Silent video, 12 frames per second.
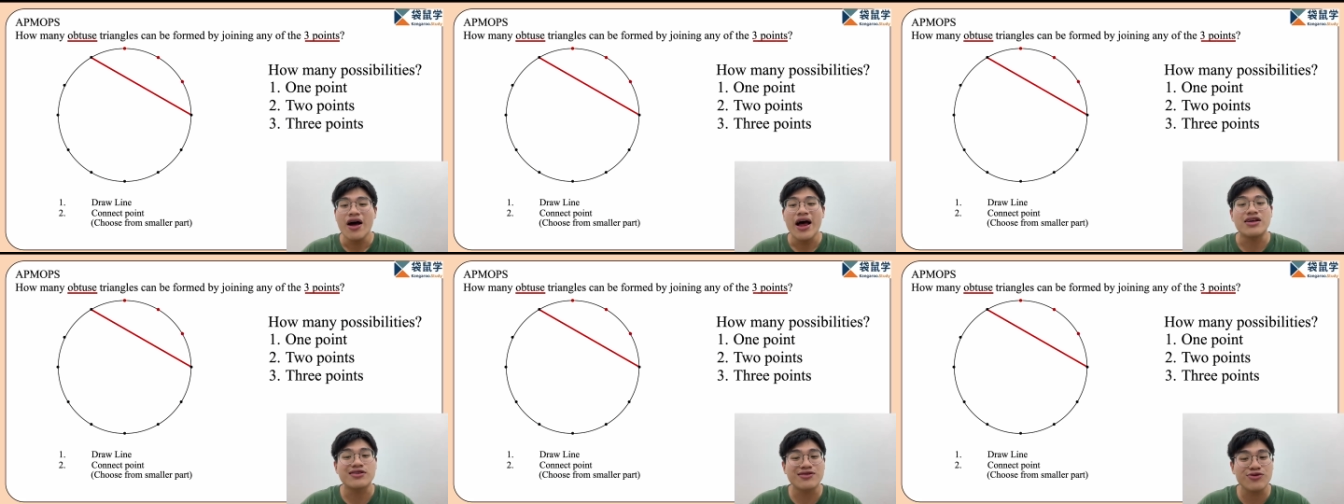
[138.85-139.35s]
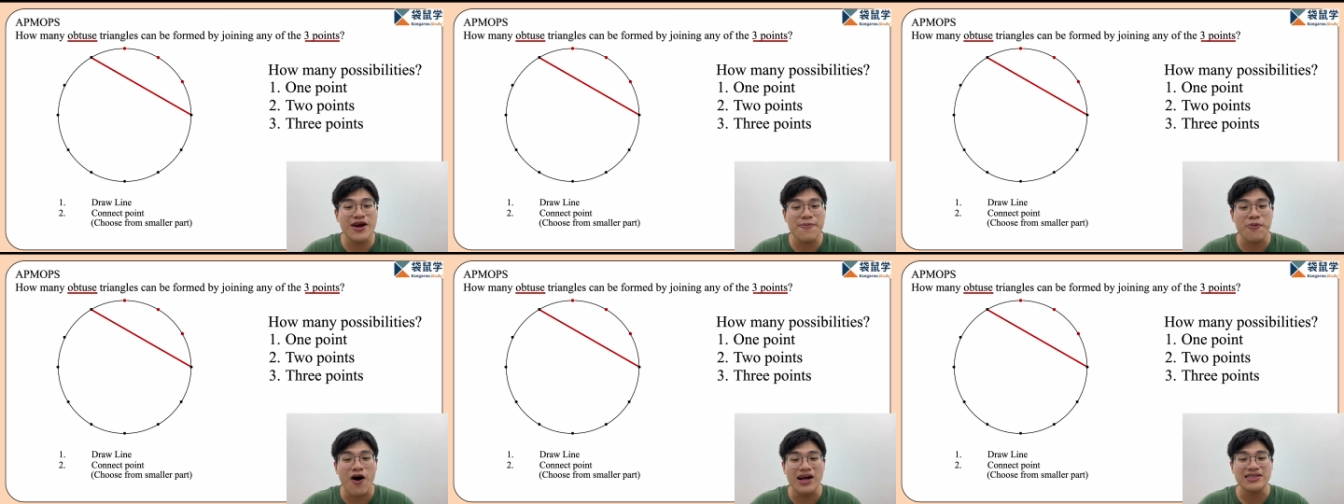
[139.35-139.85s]
And 3
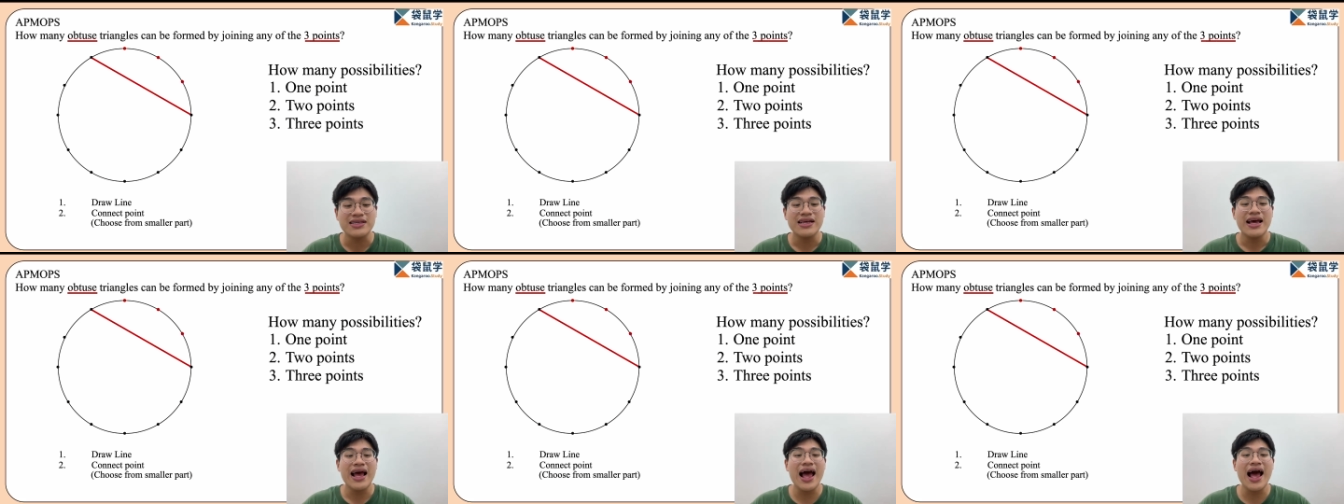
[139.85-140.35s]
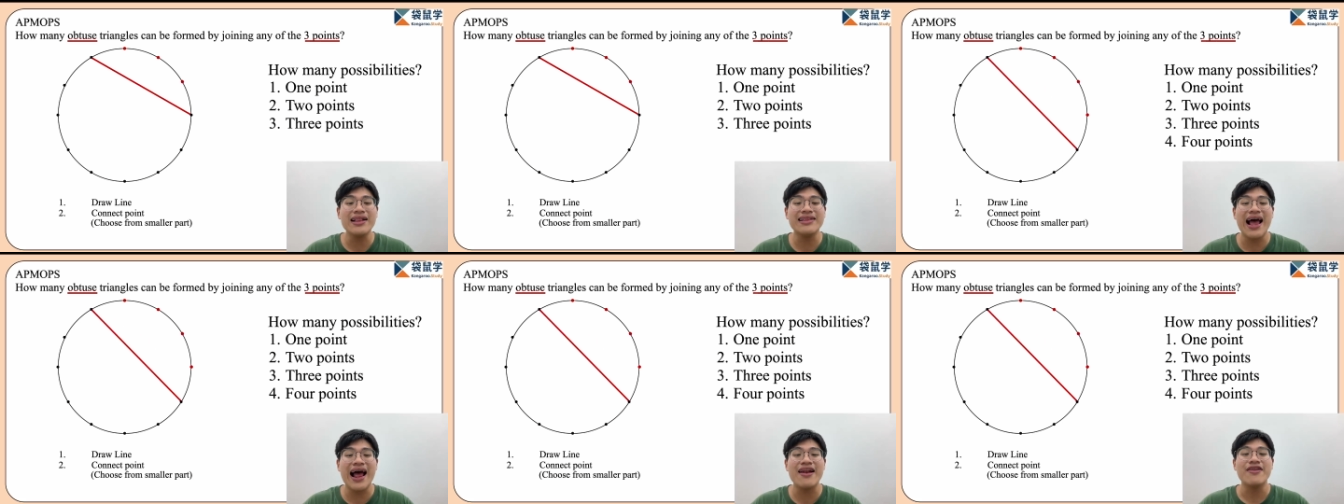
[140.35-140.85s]
points, and
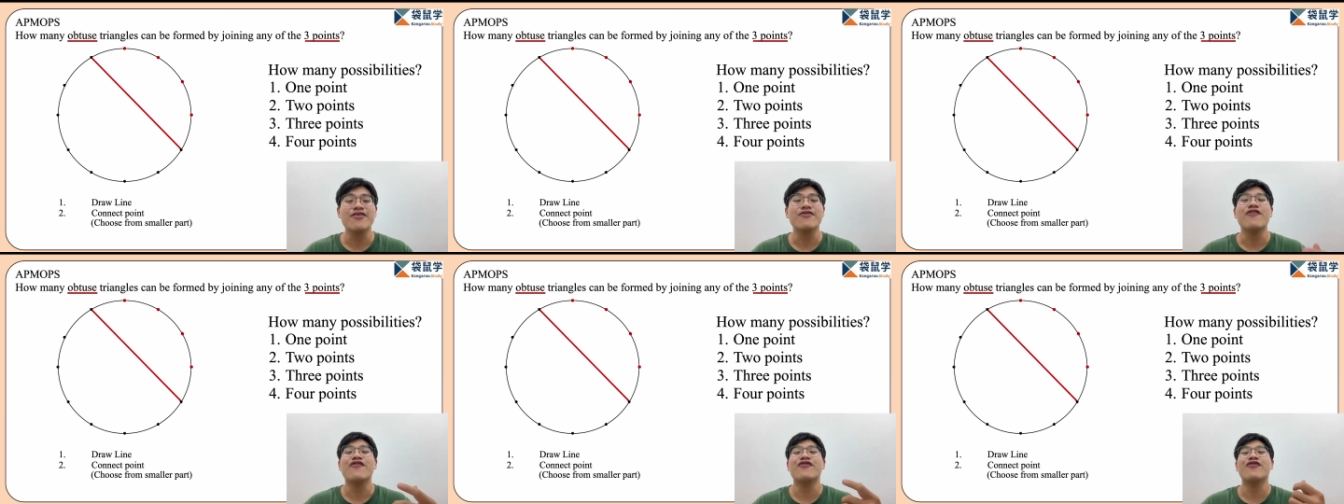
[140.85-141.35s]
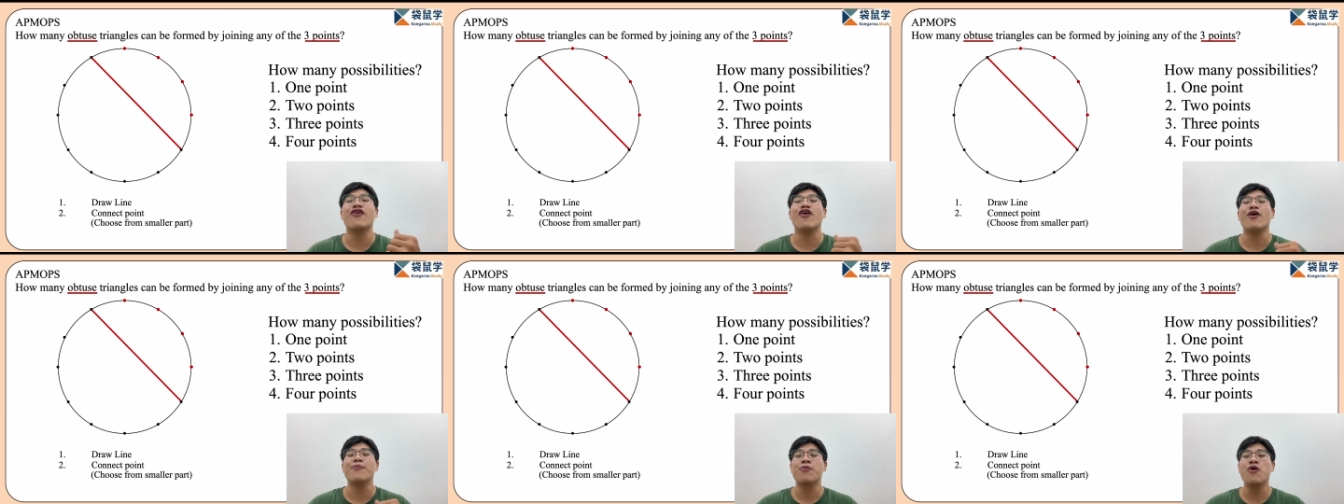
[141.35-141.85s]
then
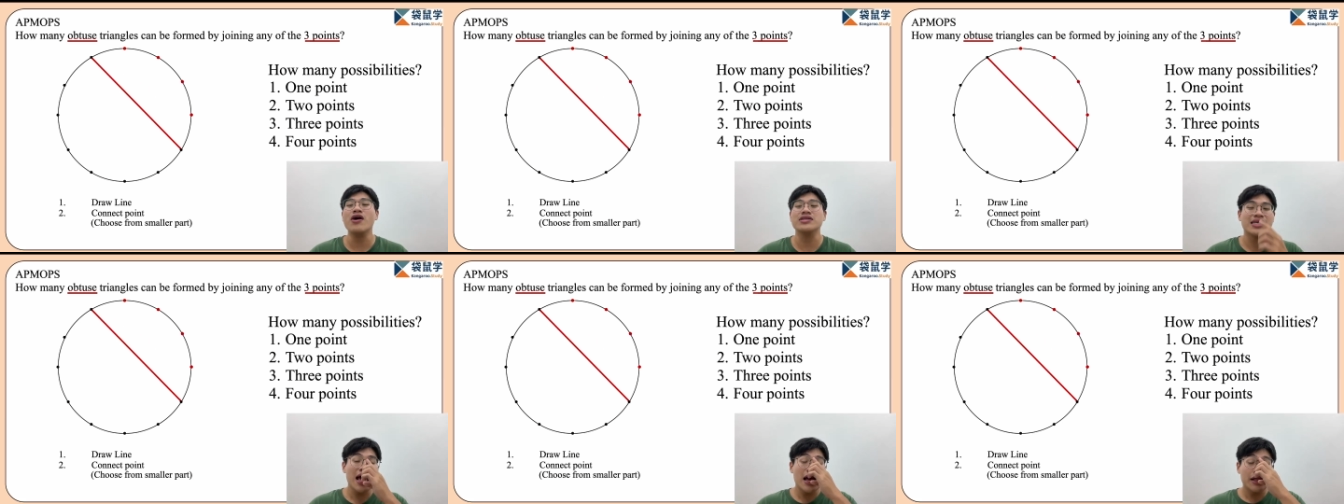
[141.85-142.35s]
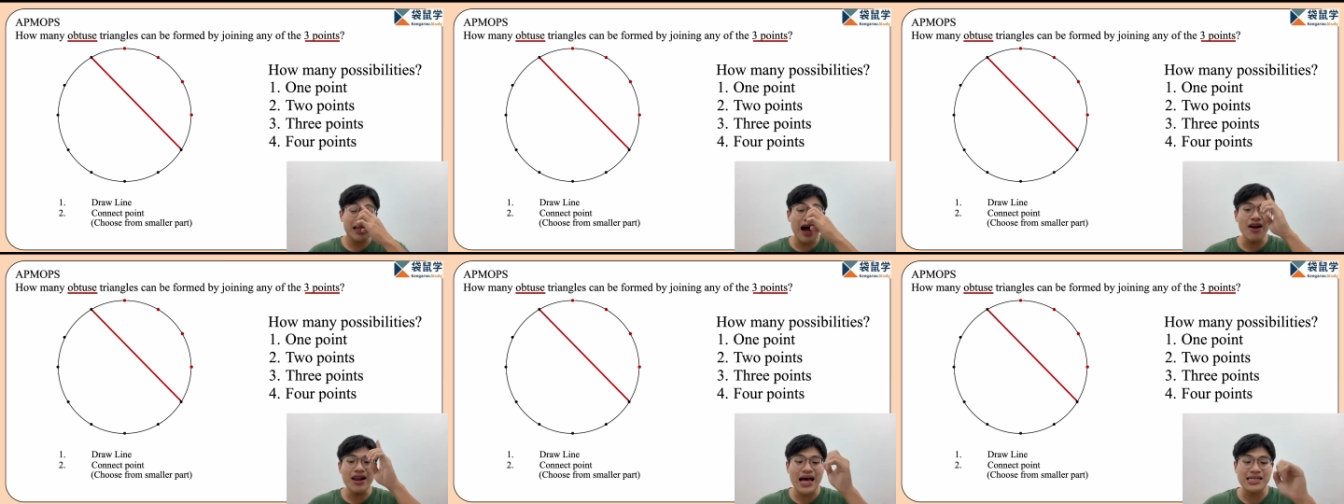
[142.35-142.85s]
4 points.
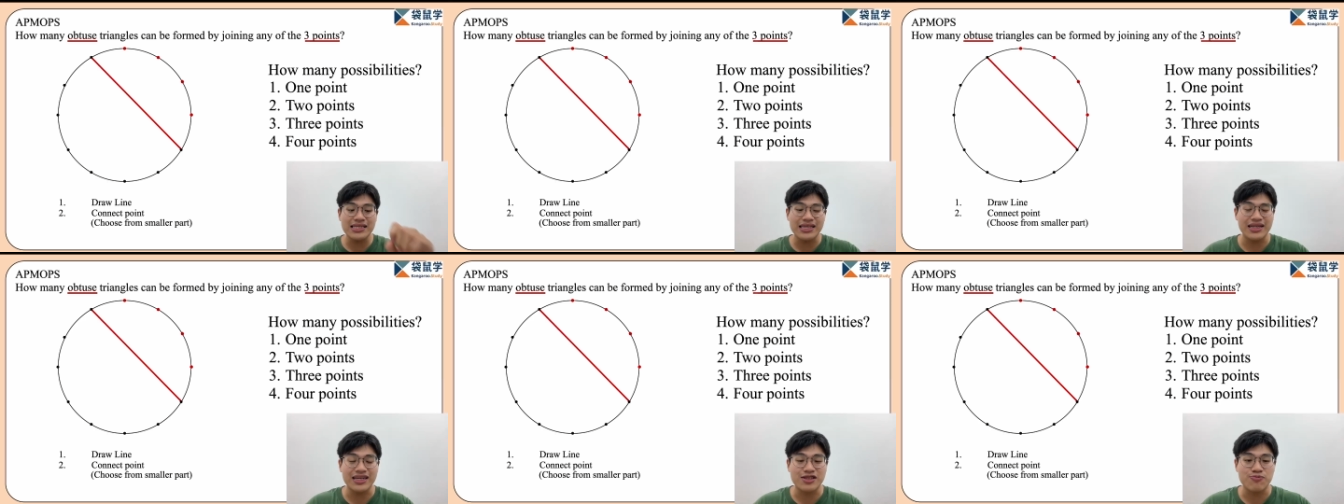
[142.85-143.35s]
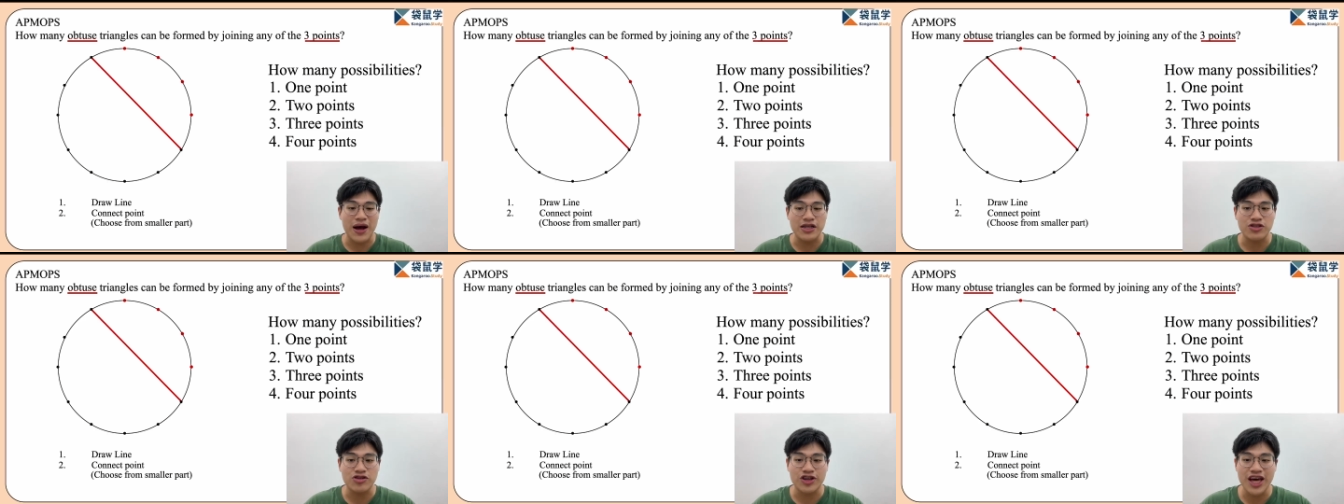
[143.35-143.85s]
Now let's see the
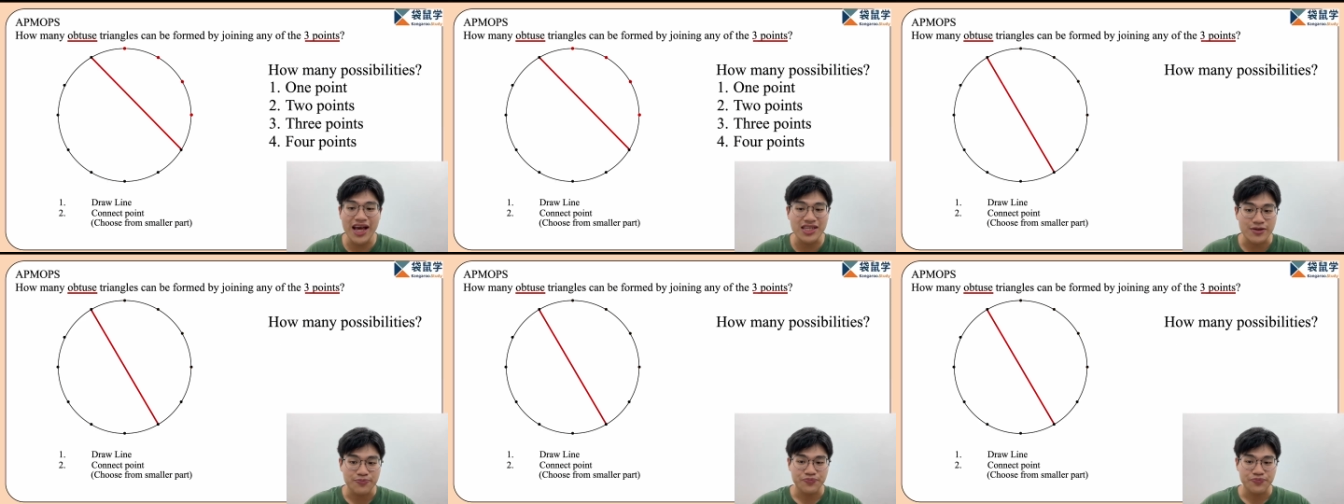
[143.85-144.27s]
special case.